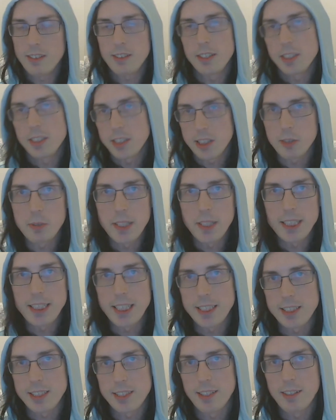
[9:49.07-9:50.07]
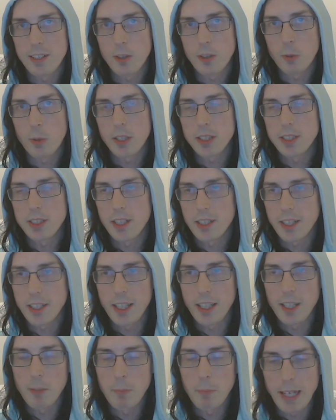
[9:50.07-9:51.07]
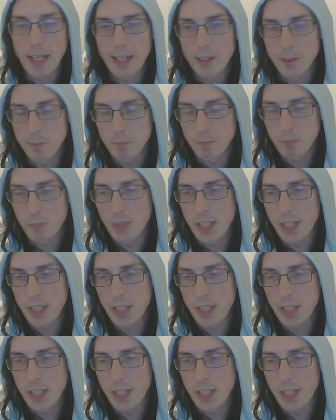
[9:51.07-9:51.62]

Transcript: the stories I saw were talking about